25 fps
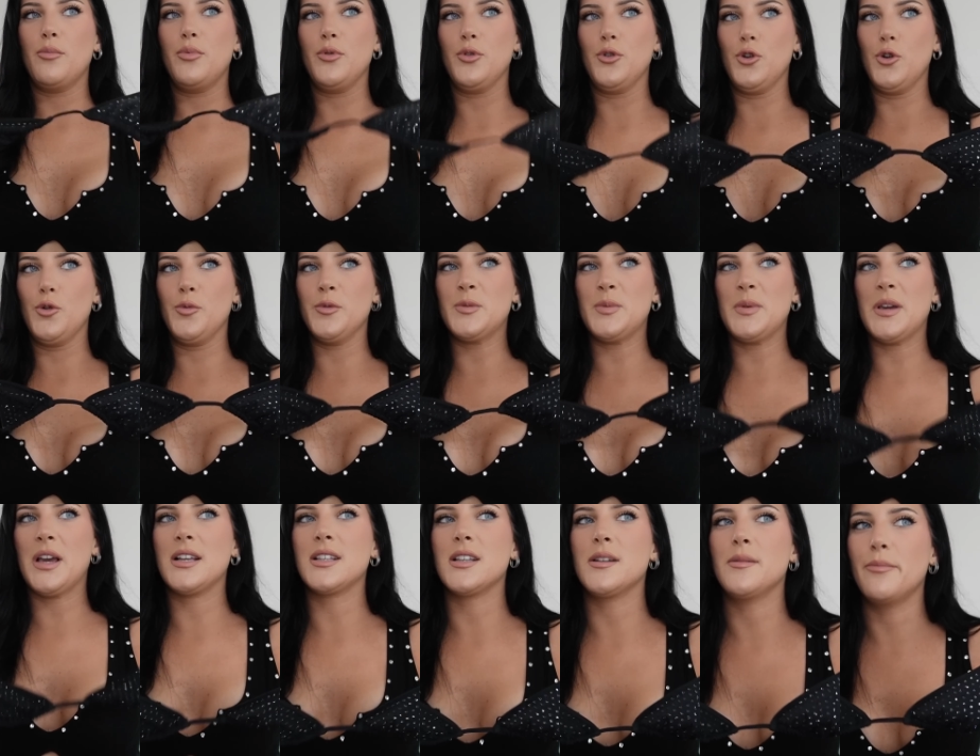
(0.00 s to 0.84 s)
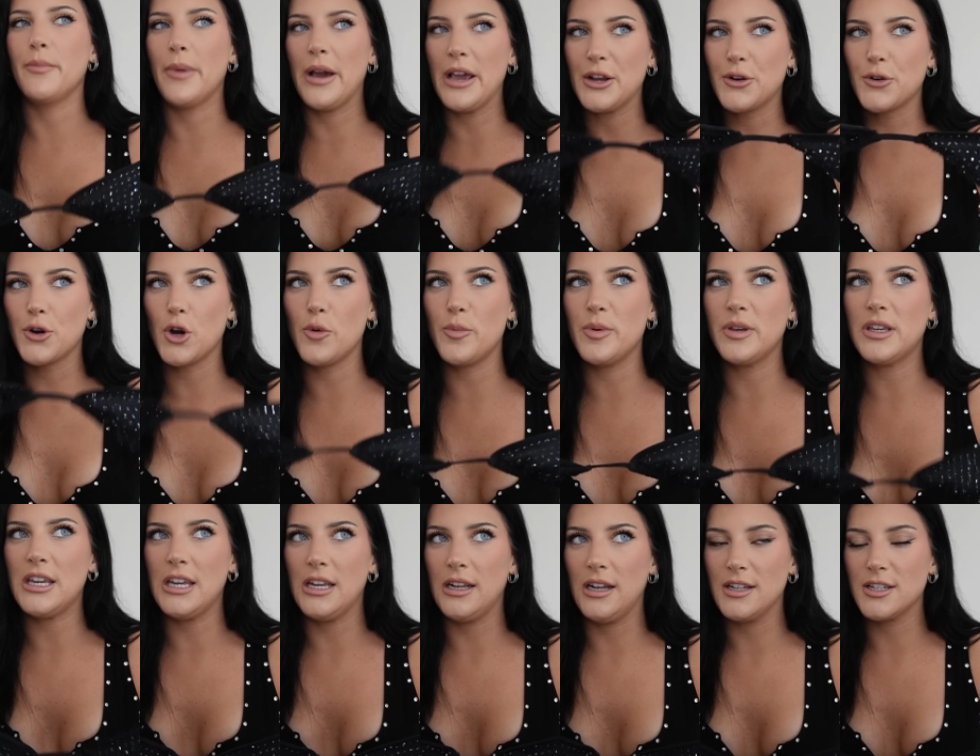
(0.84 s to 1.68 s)
boobs because a micro
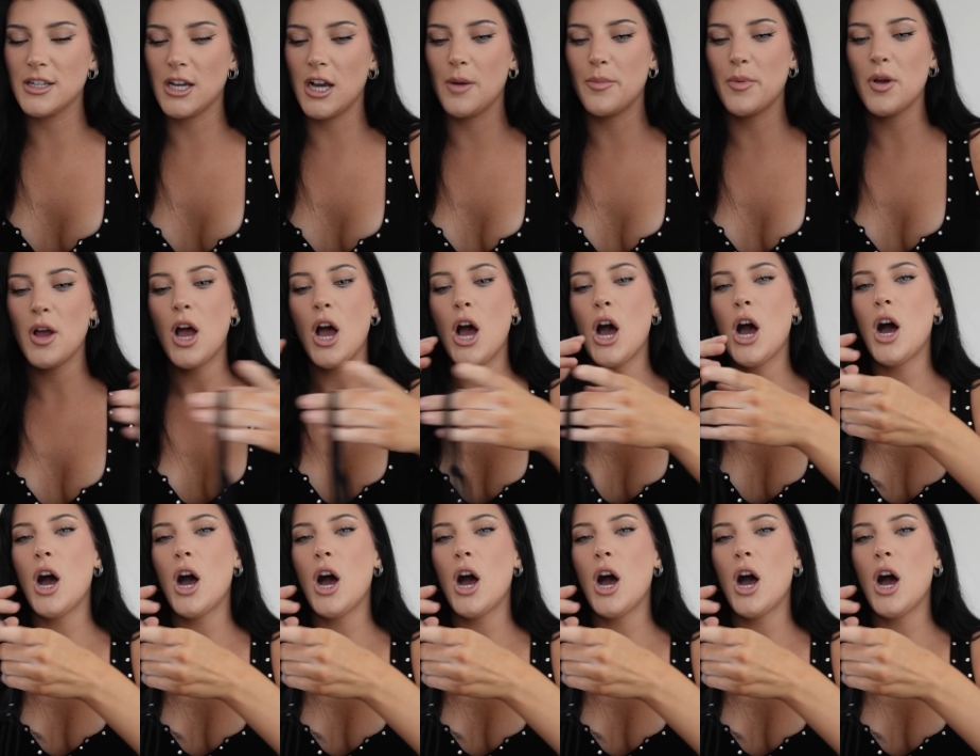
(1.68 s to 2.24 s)
bikini top